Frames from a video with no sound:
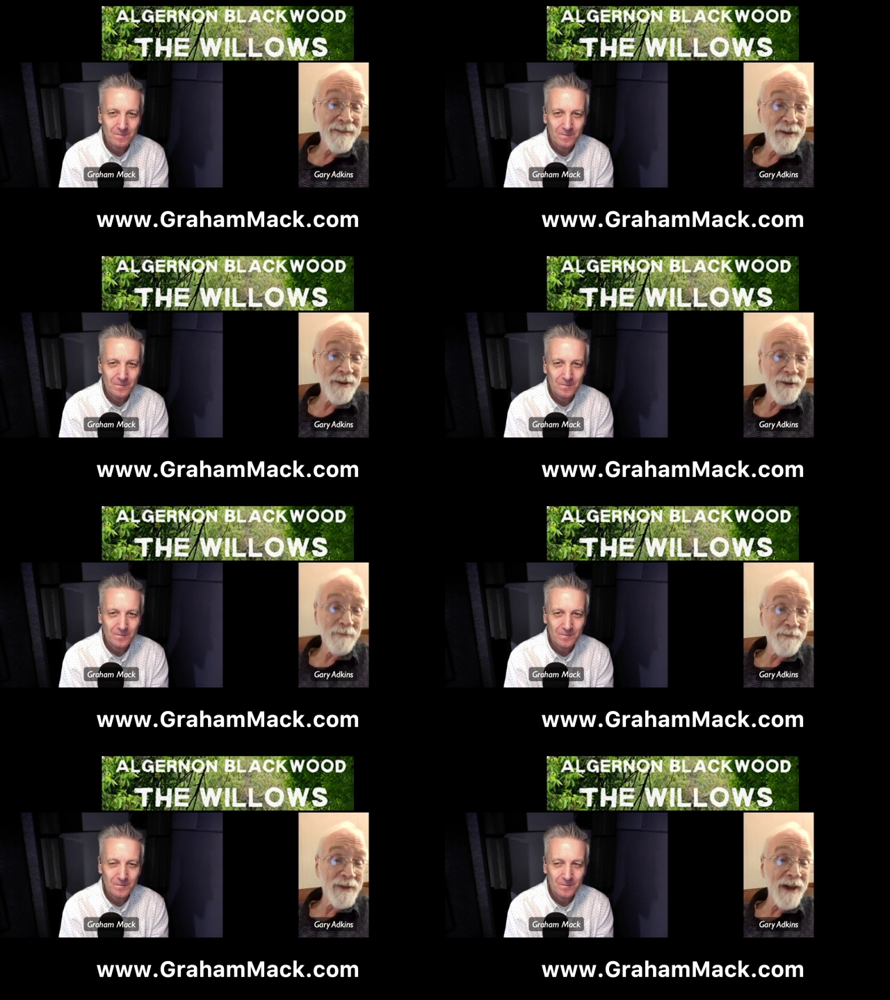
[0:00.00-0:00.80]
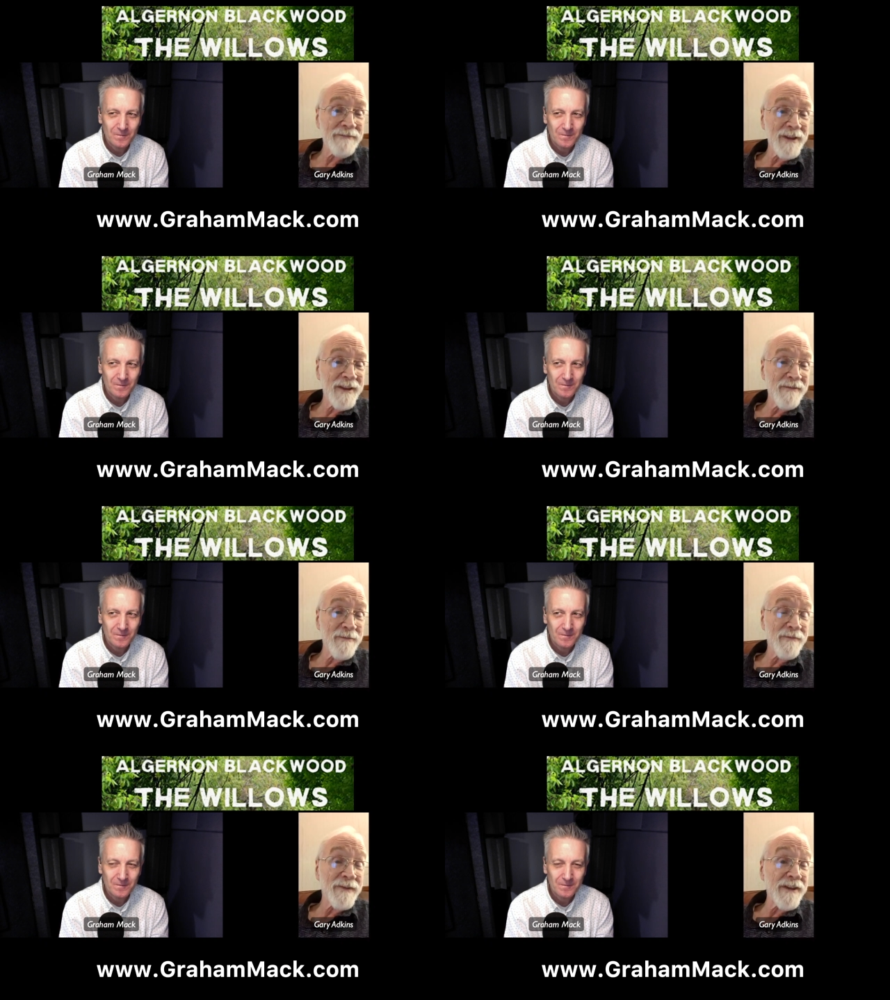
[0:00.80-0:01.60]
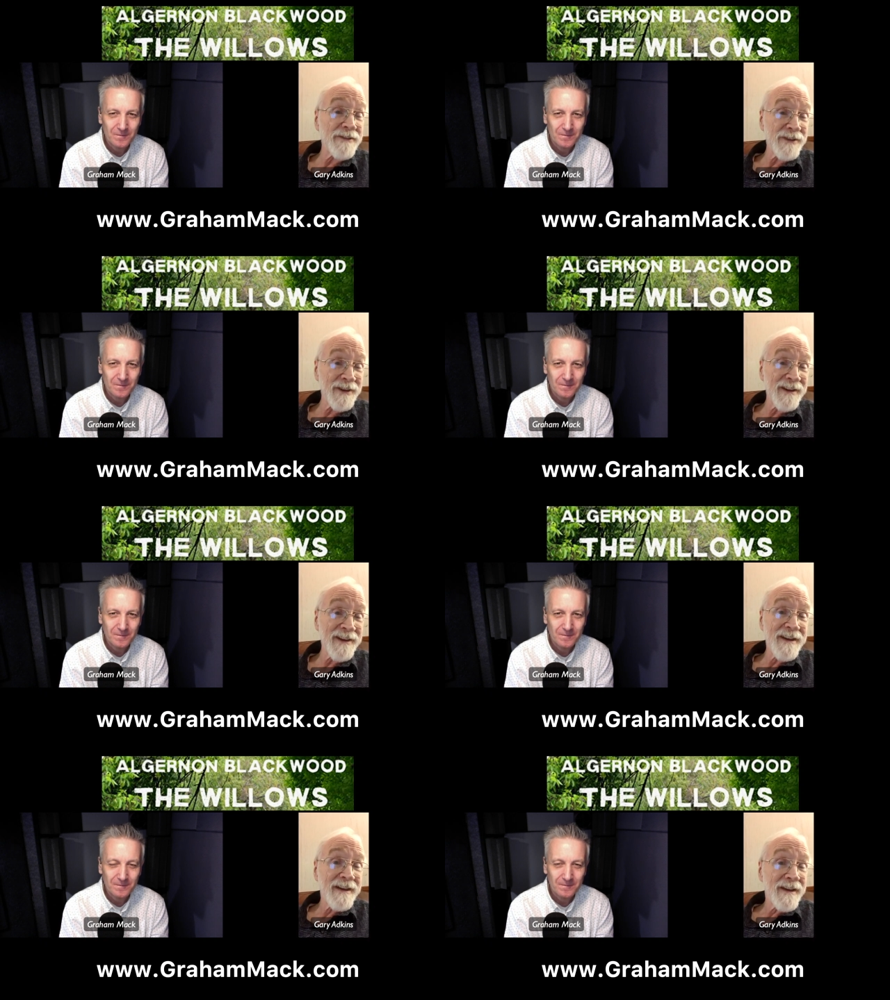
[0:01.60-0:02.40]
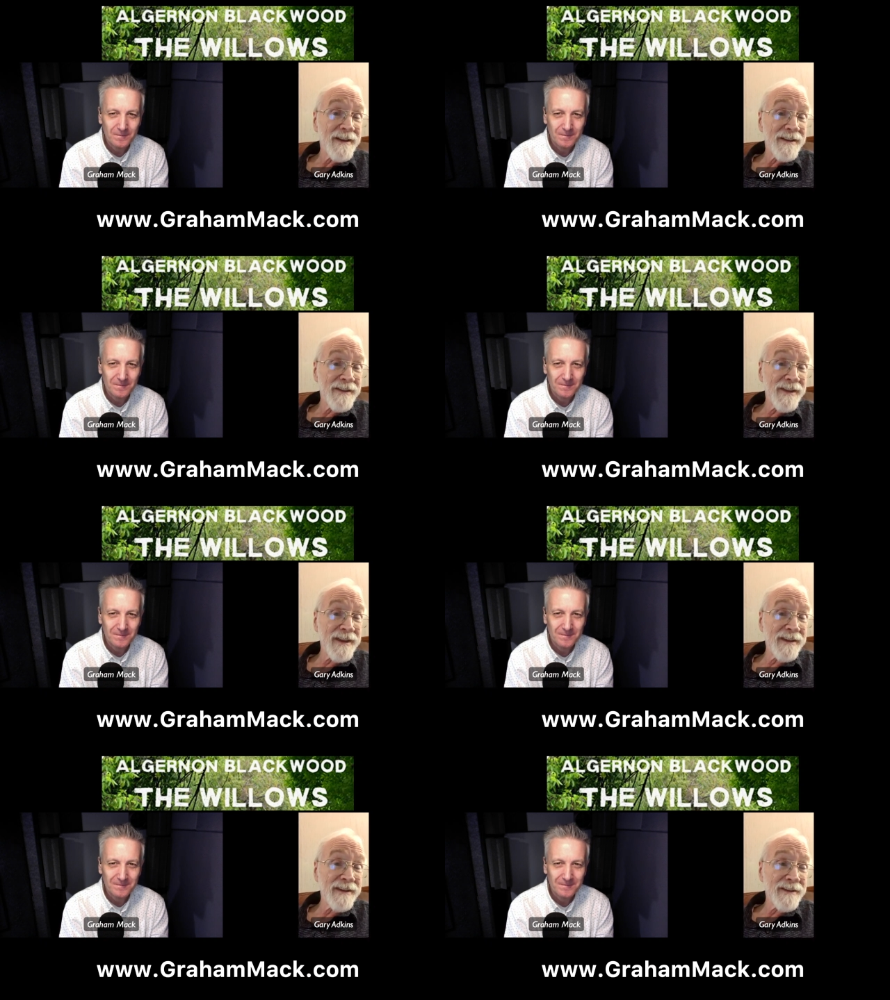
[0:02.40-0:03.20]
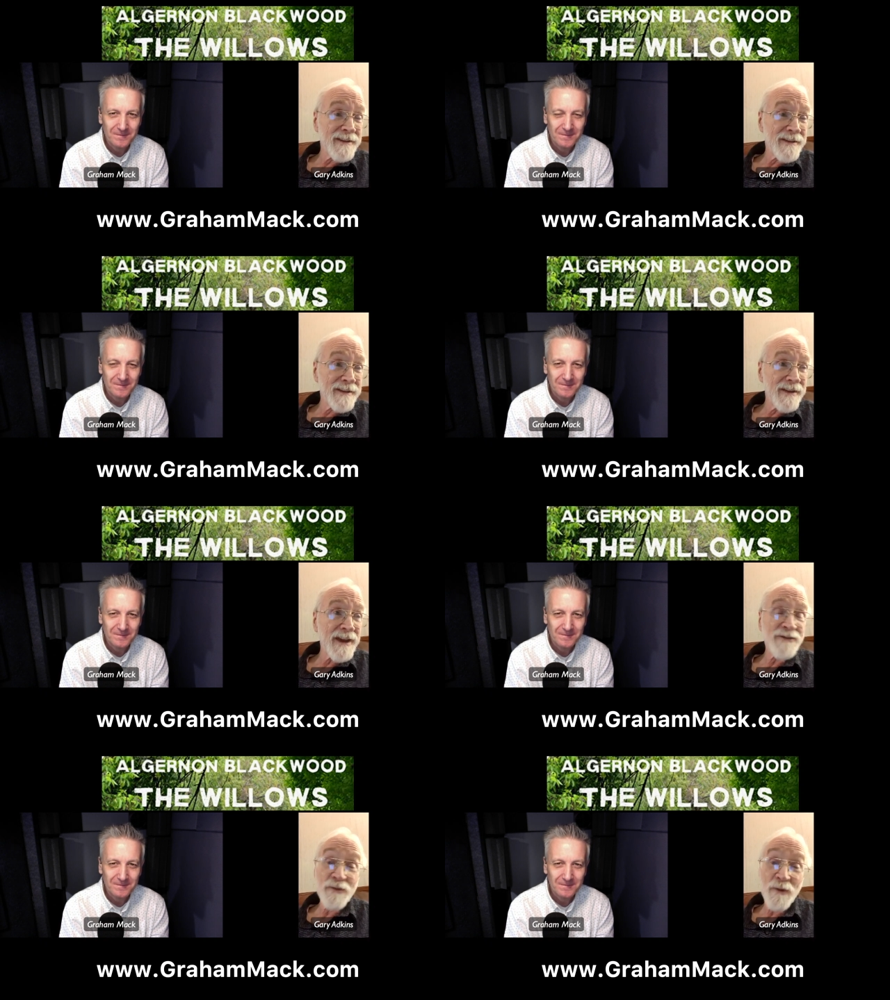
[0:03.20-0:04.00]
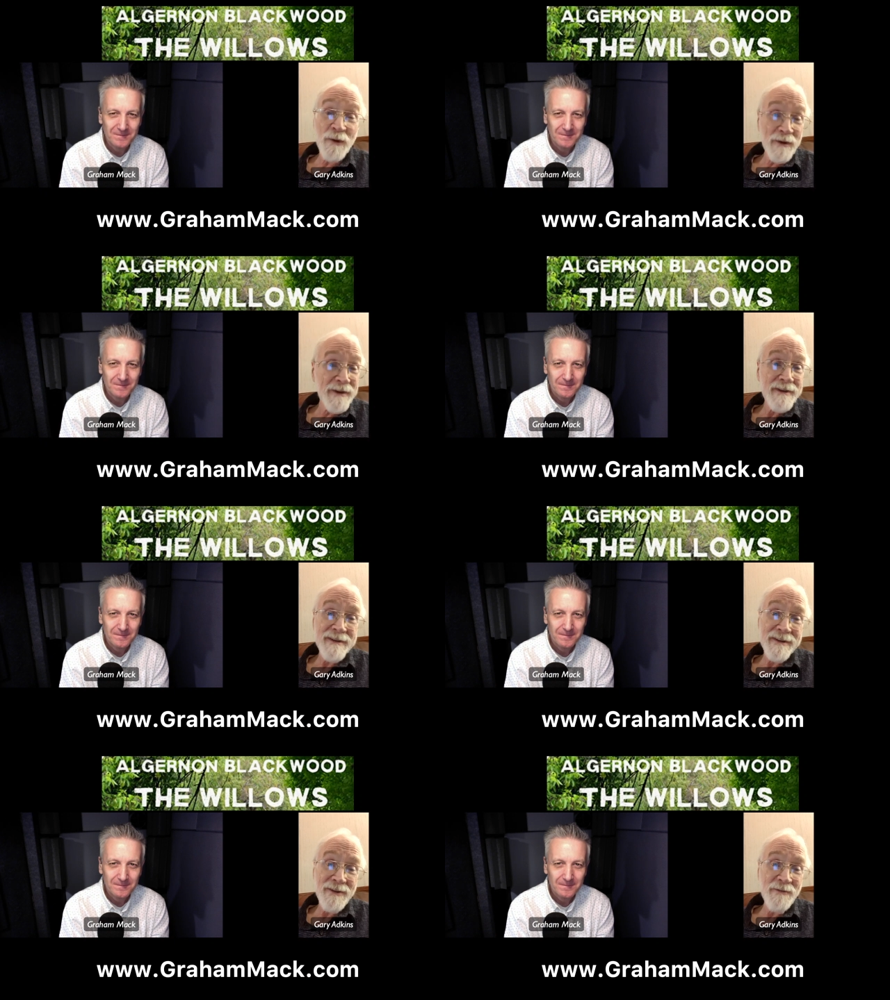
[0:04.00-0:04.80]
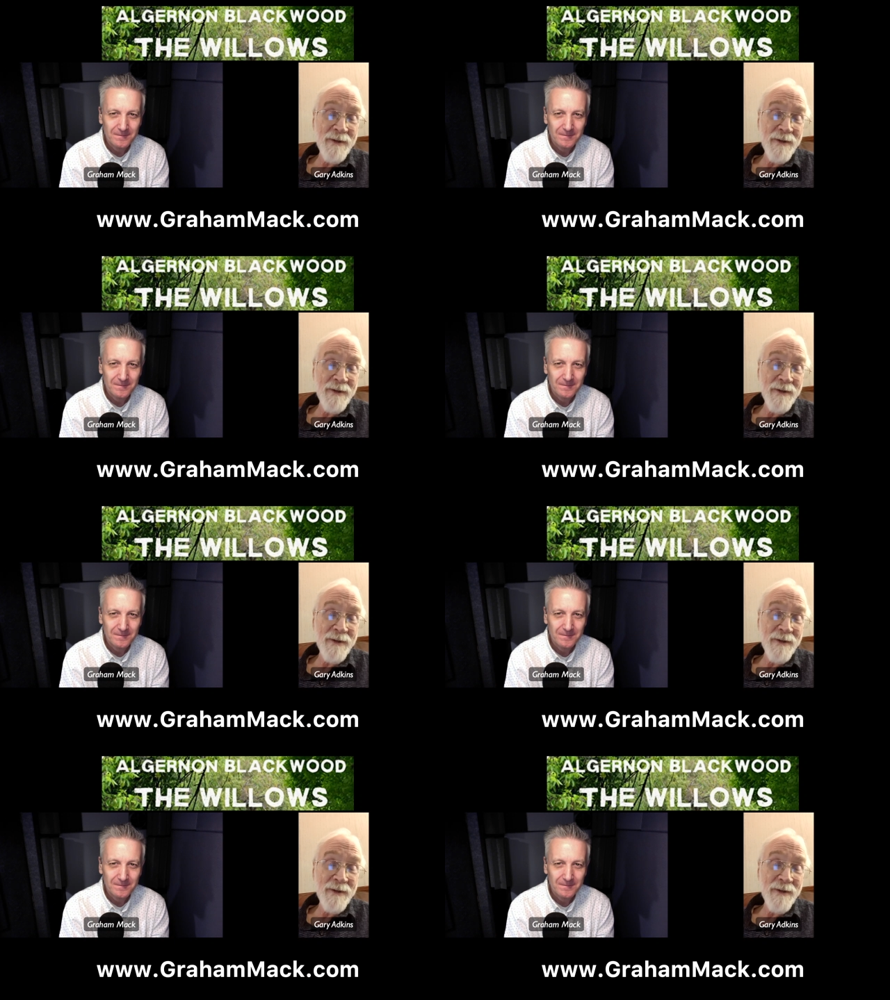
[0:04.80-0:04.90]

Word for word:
Speaker 1: You're definitely facing the next world. You're